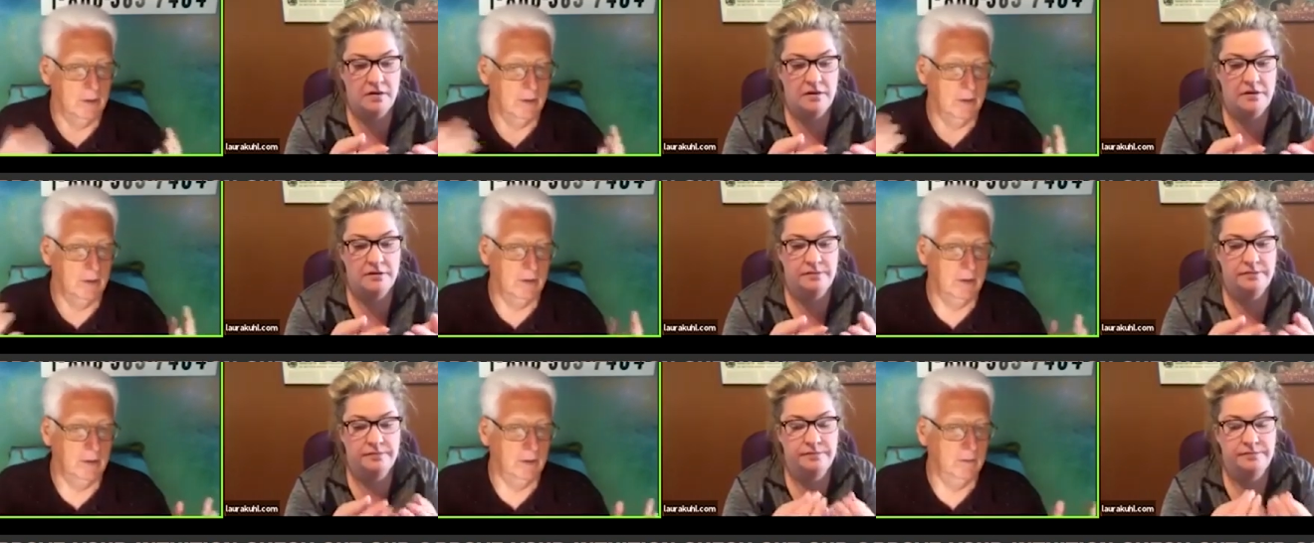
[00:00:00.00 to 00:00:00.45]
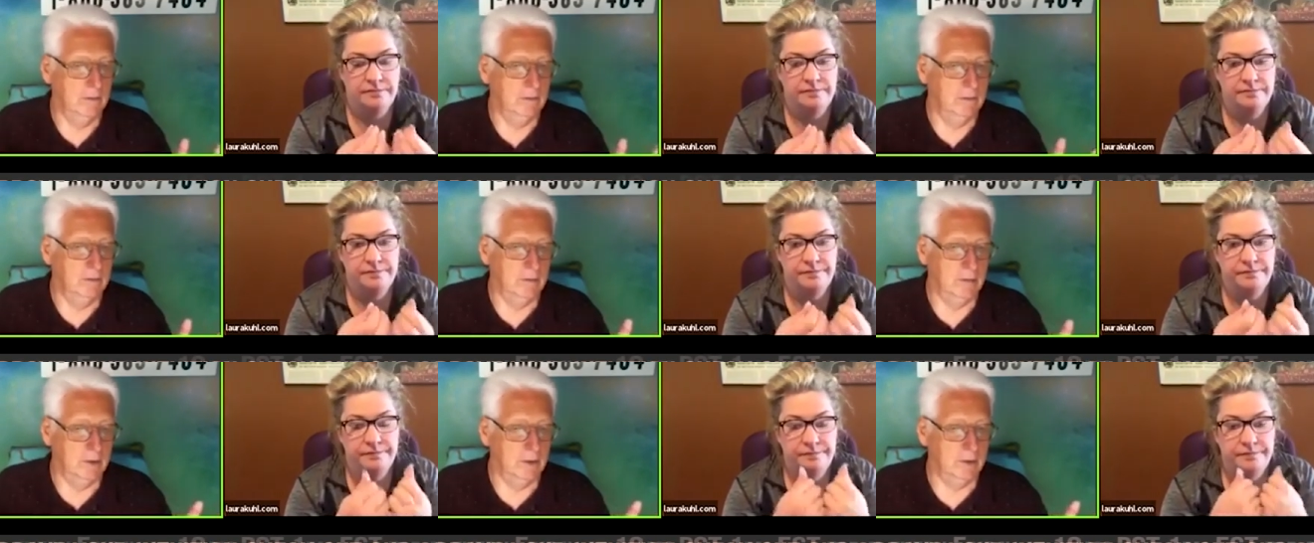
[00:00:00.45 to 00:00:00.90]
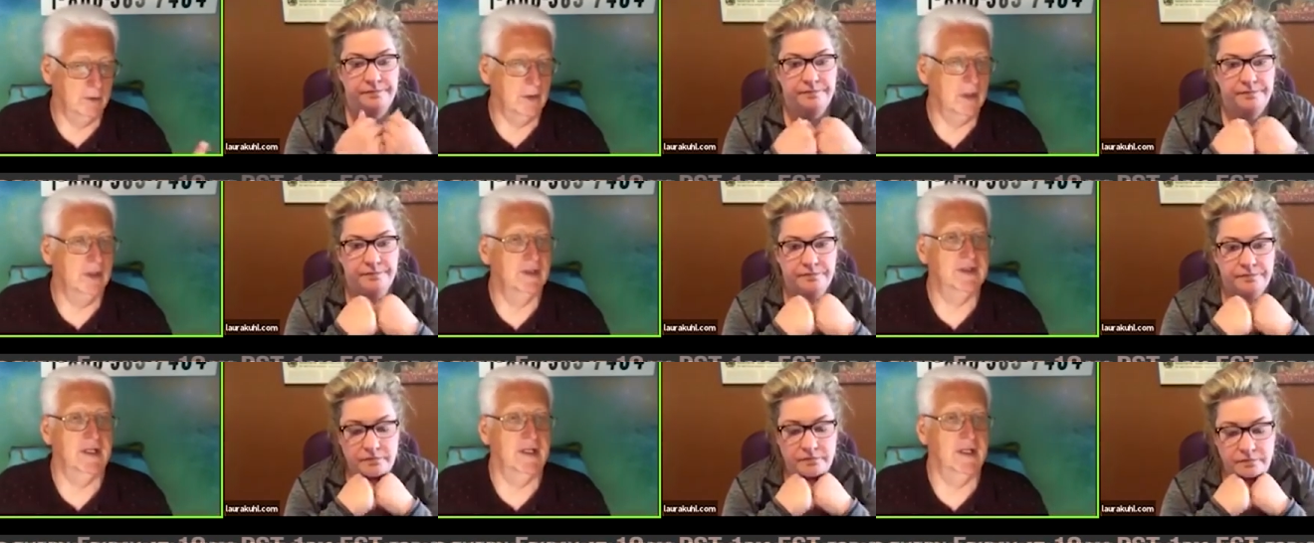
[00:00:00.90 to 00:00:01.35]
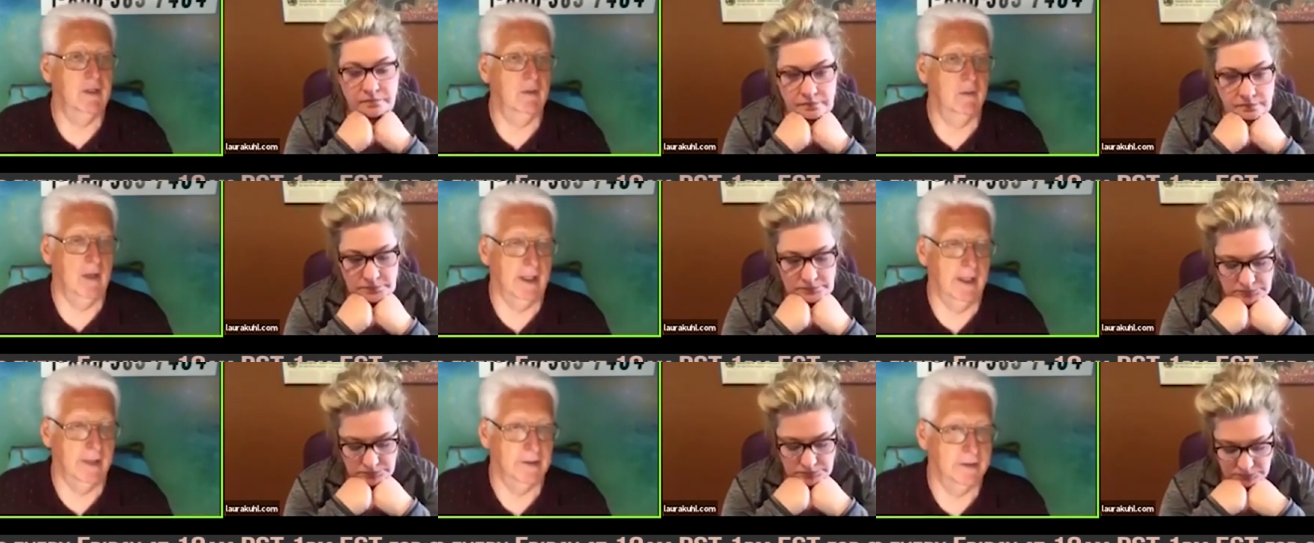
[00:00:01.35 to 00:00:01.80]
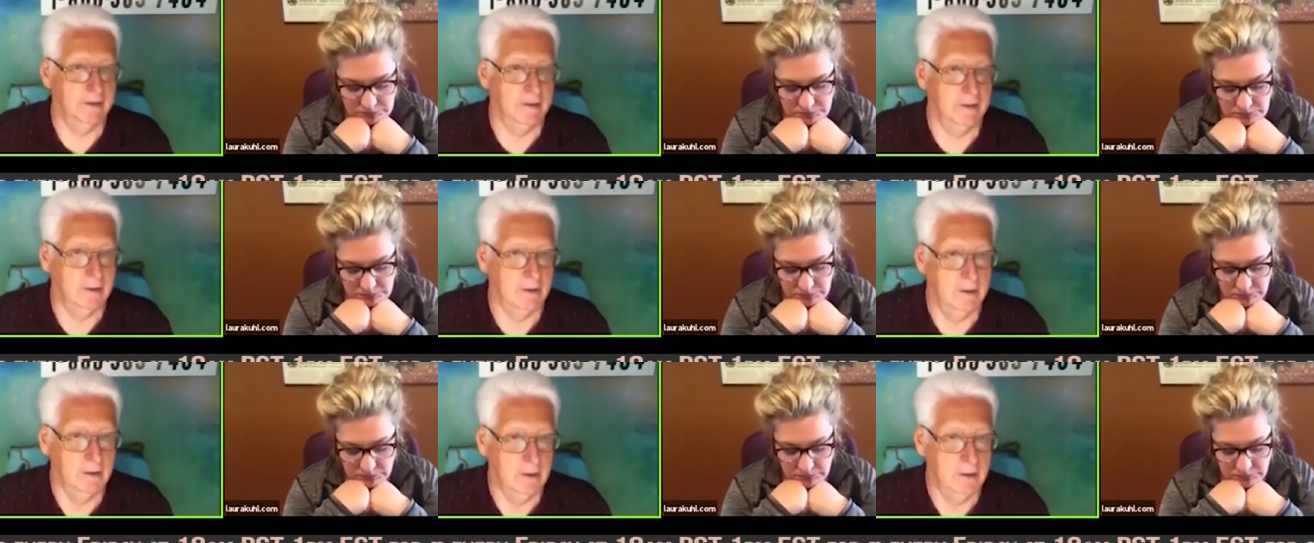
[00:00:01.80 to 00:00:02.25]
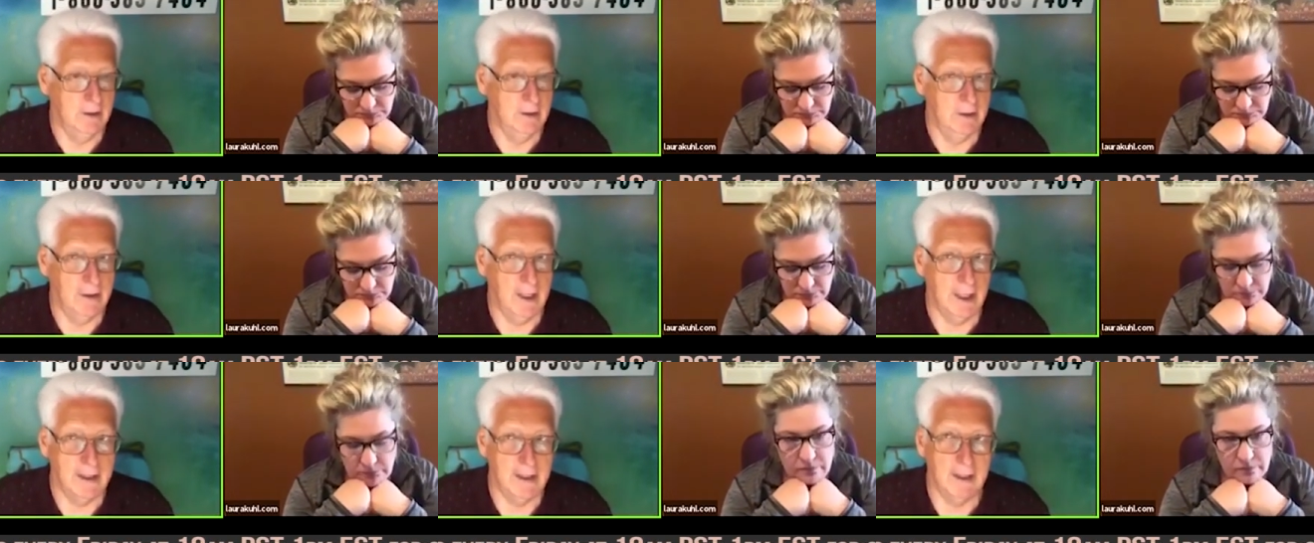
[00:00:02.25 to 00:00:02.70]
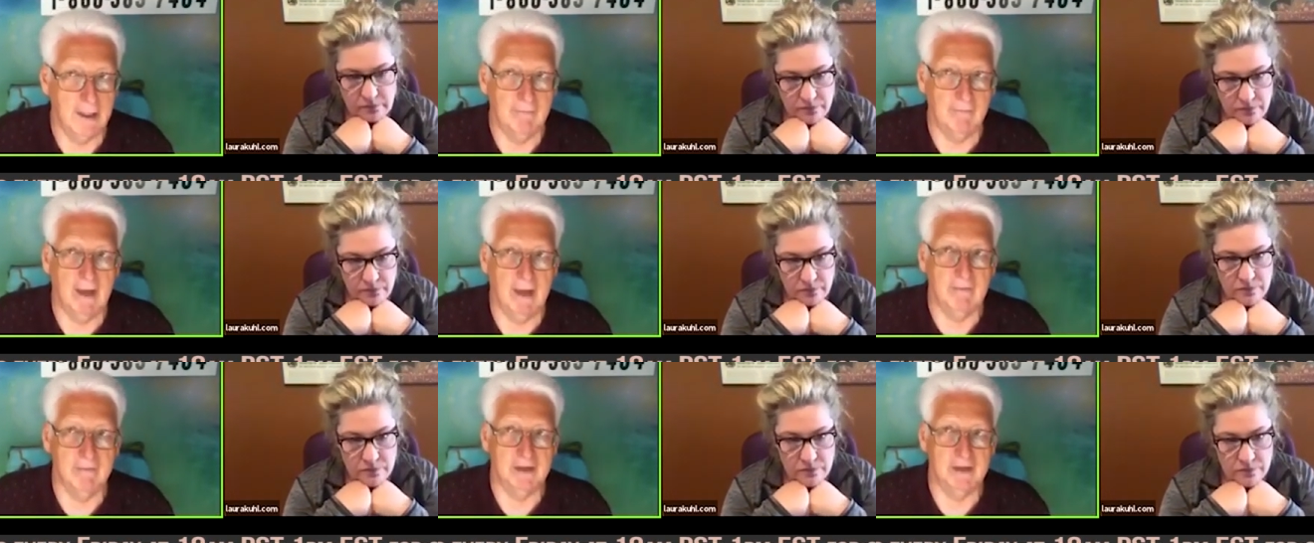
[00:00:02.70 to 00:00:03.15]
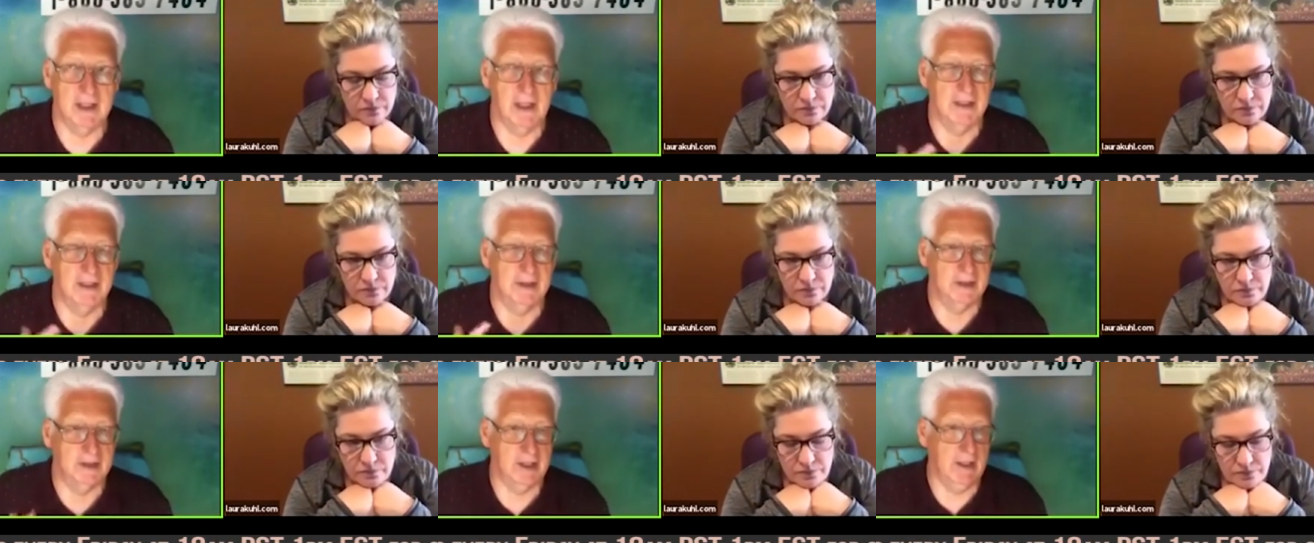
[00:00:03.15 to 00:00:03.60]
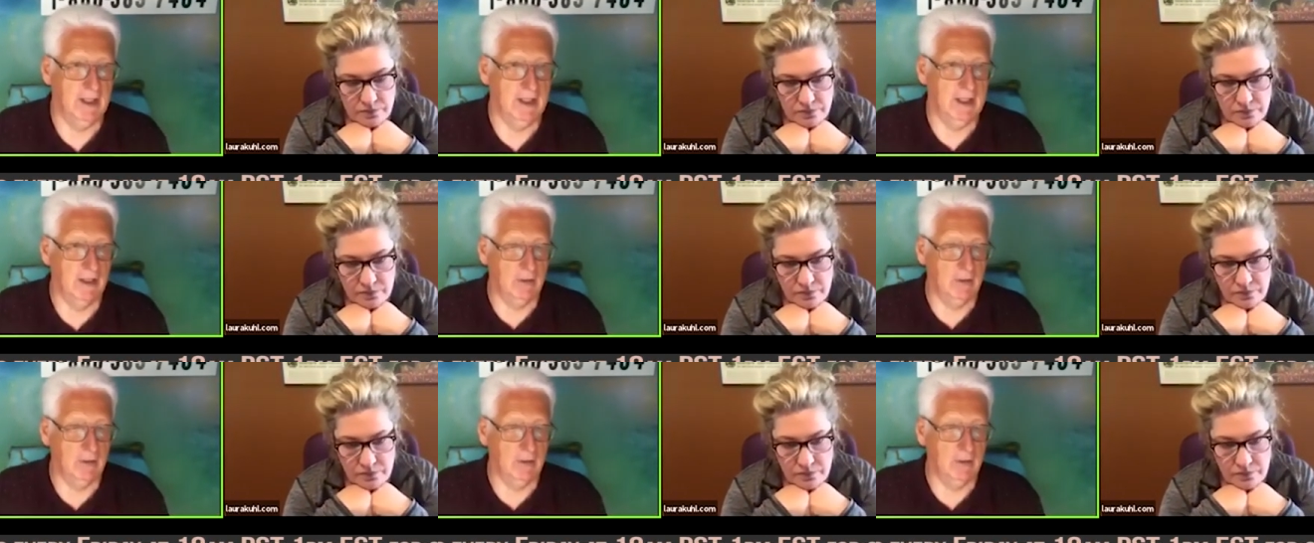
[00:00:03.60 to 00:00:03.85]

Speaker 1: you say grace. 995 is like saying